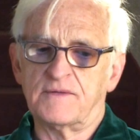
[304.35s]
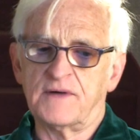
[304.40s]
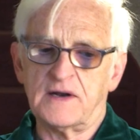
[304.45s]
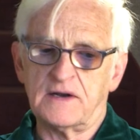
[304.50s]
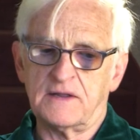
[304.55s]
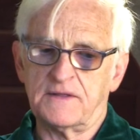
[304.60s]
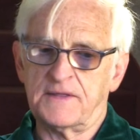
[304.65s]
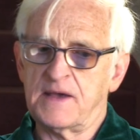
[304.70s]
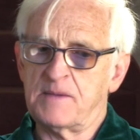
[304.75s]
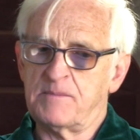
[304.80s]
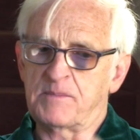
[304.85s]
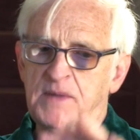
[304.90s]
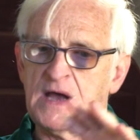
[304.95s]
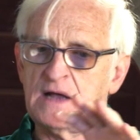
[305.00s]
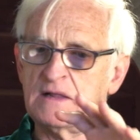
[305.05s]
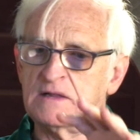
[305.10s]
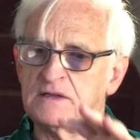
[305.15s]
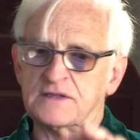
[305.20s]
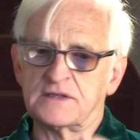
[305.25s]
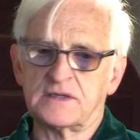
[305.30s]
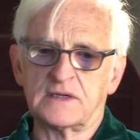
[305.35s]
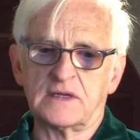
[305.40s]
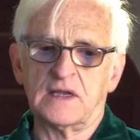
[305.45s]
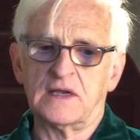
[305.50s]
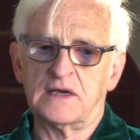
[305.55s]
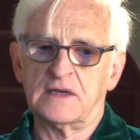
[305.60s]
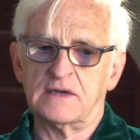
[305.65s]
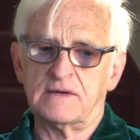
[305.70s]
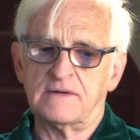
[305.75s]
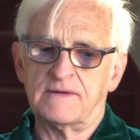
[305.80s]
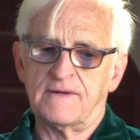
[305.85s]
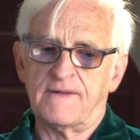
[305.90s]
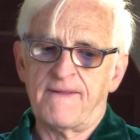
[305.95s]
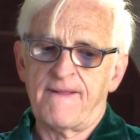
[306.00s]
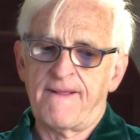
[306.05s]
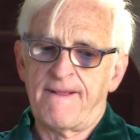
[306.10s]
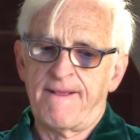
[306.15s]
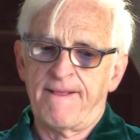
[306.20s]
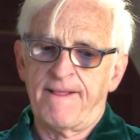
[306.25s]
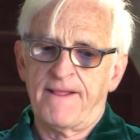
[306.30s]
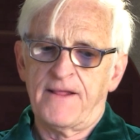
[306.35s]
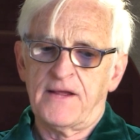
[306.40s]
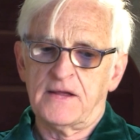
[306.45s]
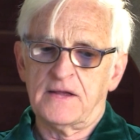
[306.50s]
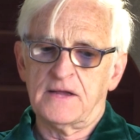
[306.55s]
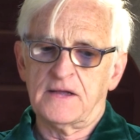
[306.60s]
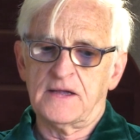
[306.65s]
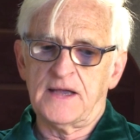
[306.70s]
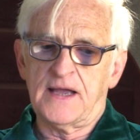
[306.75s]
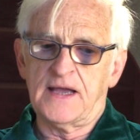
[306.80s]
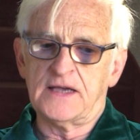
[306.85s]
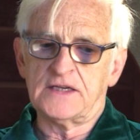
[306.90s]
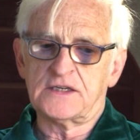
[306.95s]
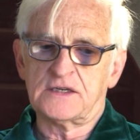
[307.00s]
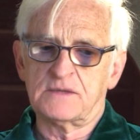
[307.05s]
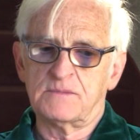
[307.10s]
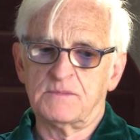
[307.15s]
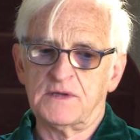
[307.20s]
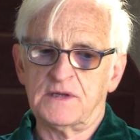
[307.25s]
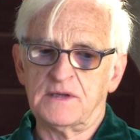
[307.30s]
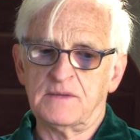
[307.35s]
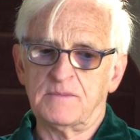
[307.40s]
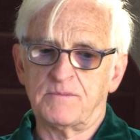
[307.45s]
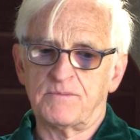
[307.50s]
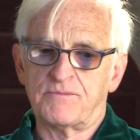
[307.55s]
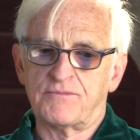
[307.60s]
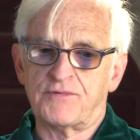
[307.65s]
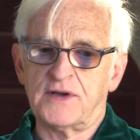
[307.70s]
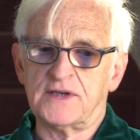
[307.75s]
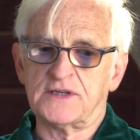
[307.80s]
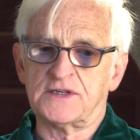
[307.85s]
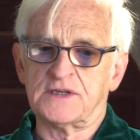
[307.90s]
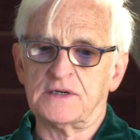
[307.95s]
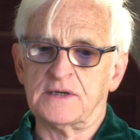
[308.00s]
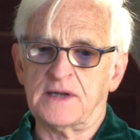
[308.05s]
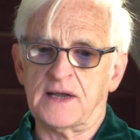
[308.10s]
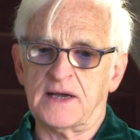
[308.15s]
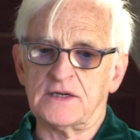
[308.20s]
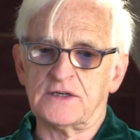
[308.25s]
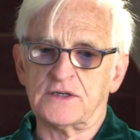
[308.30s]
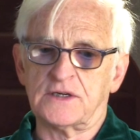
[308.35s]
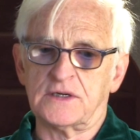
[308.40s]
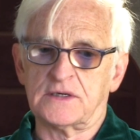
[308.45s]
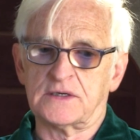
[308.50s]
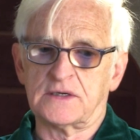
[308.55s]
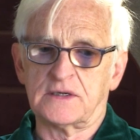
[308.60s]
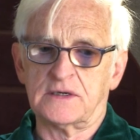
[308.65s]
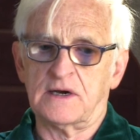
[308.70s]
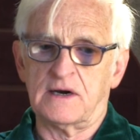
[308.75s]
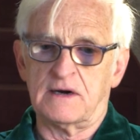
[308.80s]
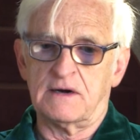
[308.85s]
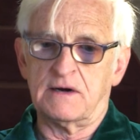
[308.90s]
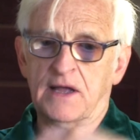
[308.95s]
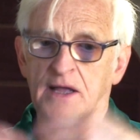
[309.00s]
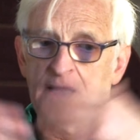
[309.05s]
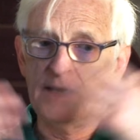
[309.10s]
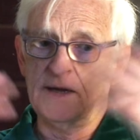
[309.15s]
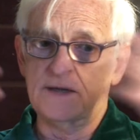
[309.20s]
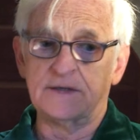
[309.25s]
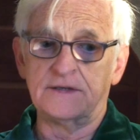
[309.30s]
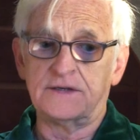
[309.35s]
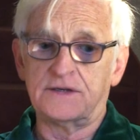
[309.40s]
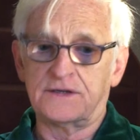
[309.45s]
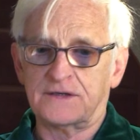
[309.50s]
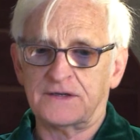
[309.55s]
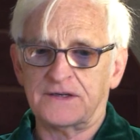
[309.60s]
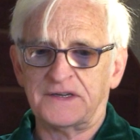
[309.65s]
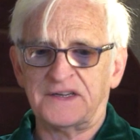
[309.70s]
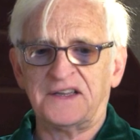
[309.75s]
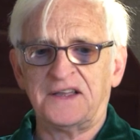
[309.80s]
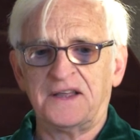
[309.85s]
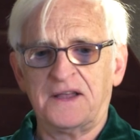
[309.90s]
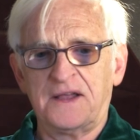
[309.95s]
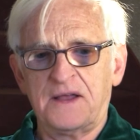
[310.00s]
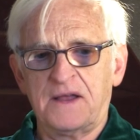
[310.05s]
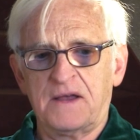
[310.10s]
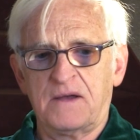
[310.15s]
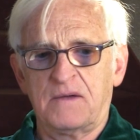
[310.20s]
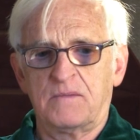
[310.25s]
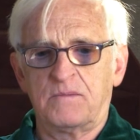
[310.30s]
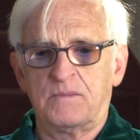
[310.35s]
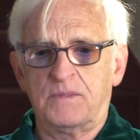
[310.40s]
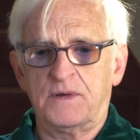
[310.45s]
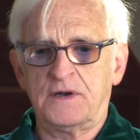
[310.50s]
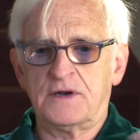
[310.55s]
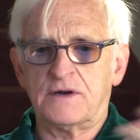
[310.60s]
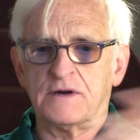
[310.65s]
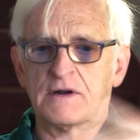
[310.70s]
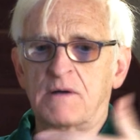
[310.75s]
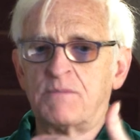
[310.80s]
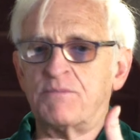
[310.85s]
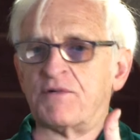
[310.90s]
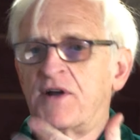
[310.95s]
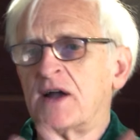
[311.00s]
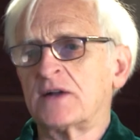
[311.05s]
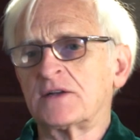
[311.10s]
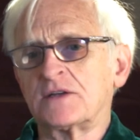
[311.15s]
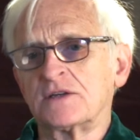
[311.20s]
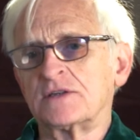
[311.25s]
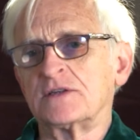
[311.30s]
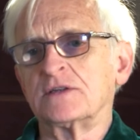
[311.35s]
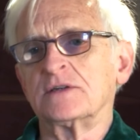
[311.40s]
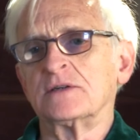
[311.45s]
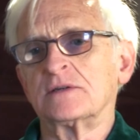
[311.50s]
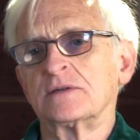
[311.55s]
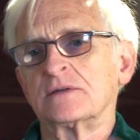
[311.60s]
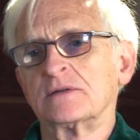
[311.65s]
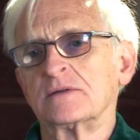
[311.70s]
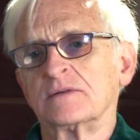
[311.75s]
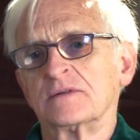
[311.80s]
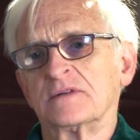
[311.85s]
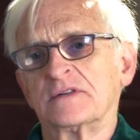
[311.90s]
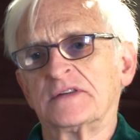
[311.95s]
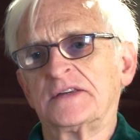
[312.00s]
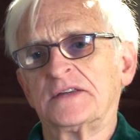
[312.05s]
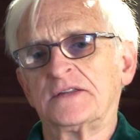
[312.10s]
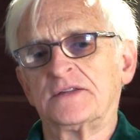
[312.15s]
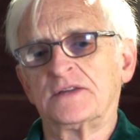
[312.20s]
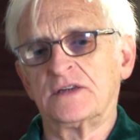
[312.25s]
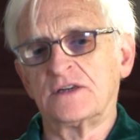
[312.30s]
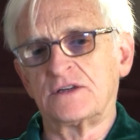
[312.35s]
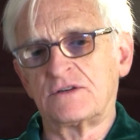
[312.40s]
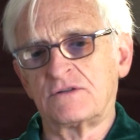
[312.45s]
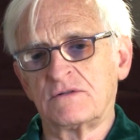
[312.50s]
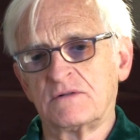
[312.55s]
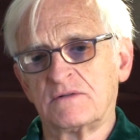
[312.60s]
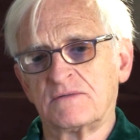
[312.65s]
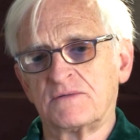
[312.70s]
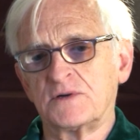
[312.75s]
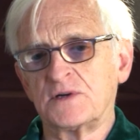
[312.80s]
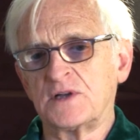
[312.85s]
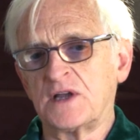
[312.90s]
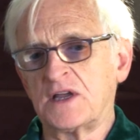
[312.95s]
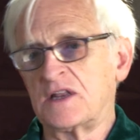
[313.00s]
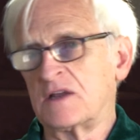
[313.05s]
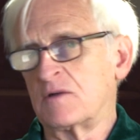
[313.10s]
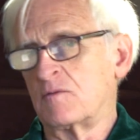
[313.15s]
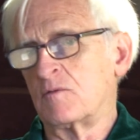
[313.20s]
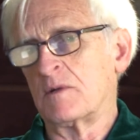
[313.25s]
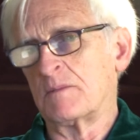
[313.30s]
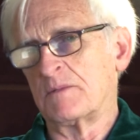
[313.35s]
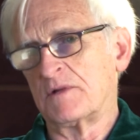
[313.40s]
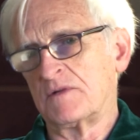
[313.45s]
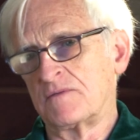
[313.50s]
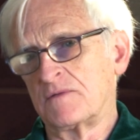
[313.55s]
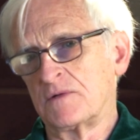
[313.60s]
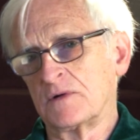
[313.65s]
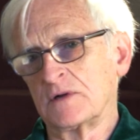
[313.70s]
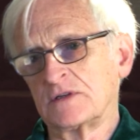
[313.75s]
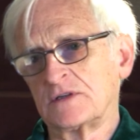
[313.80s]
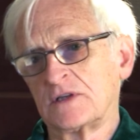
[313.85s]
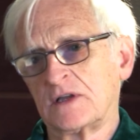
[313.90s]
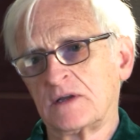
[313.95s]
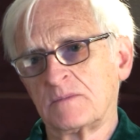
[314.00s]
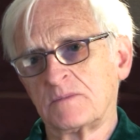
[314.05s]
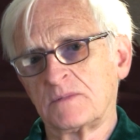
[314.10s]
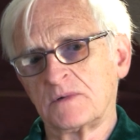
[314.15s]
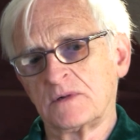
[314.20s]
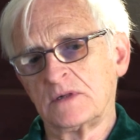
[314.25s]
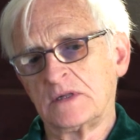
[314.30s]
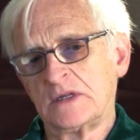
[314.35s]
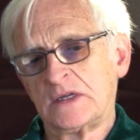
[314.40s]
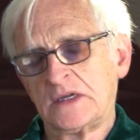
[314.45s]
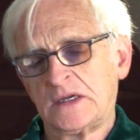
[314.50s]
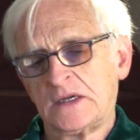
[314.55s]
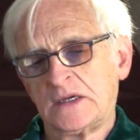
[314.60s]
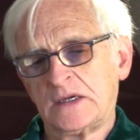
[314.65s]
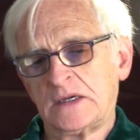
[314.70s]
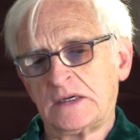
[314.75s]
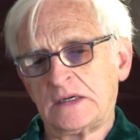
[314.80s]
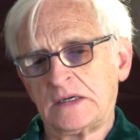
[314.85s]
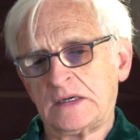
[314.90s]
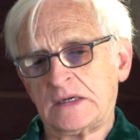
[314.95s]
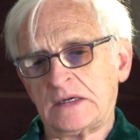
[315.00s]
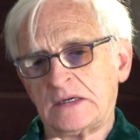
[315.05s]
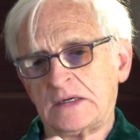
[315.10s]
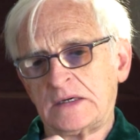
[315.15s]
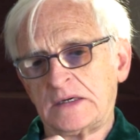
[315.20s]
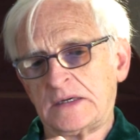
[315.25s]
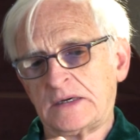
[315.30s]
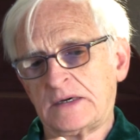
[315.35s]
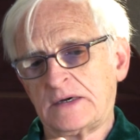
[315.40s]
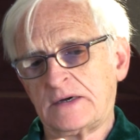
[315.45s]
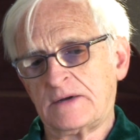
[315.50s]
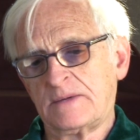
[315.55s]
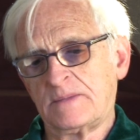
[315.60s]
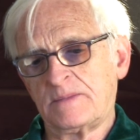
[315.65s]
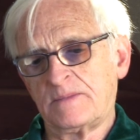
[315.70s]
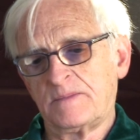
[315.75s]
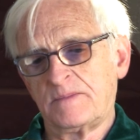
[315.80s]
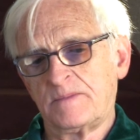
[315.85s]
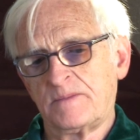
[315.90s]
finding that balance again, has to be present not just in our heads, but in our practices, in the issue of ordaining women, for example, and um,